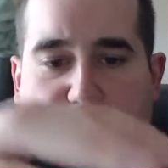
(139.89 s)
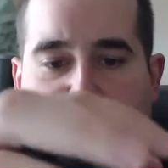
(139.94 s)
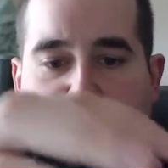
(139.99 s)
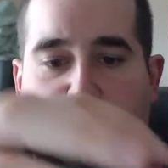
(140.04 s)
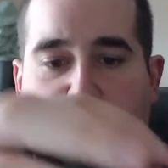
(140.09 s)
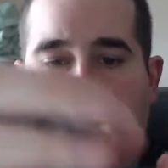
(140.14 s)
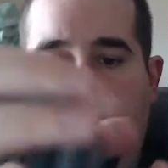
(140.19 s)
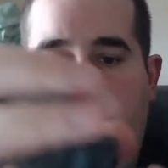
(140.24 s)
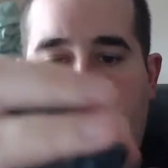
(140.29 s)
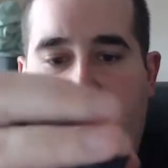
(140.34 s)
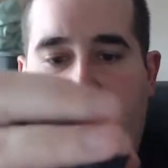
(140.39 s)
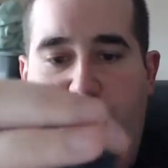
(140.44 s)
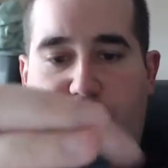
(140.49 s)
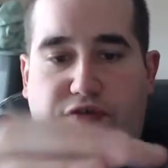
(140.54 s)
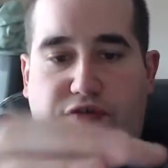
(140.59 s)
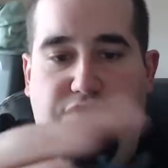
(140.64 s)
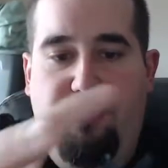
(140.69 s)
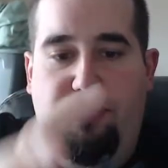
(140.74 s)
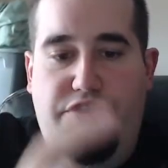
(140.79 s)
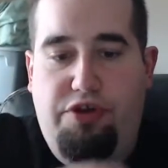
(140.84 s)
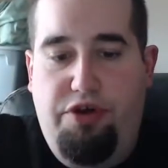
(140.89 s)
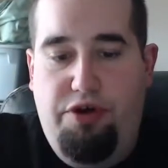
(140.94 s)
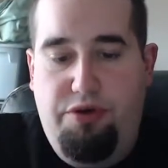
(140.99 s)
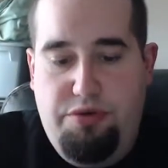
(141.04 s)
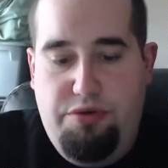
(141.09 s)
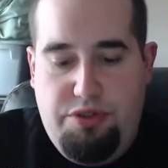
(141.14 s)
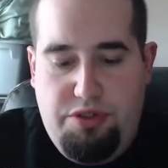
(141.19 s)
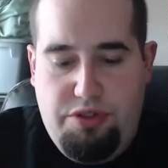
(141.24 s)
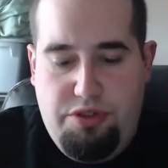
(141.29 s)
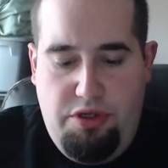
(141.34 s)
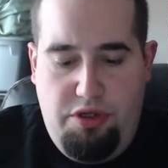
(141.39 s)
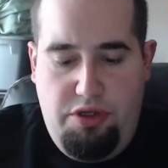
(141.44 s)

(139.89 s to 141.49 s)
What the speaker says: far as shuffle feel goes,